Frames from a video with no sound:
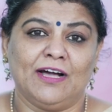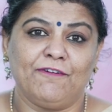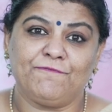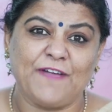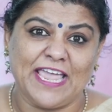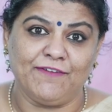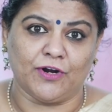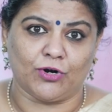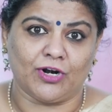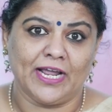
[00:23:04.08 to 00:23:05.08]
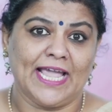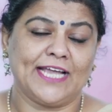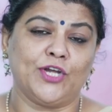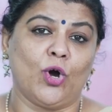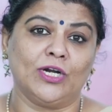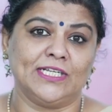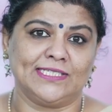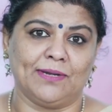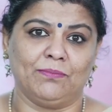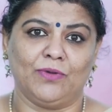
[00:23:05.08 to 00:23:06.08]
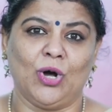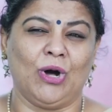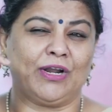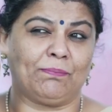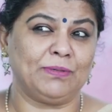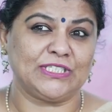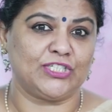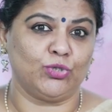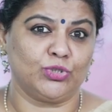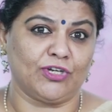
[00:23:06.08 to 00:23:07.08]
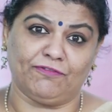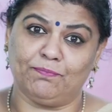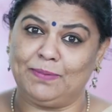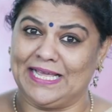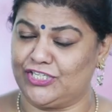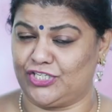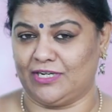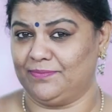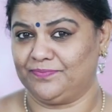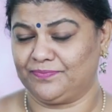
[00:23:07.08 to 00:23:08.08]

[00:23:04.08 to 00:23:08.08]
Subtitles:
favor hedonism or pursuit of pleasure.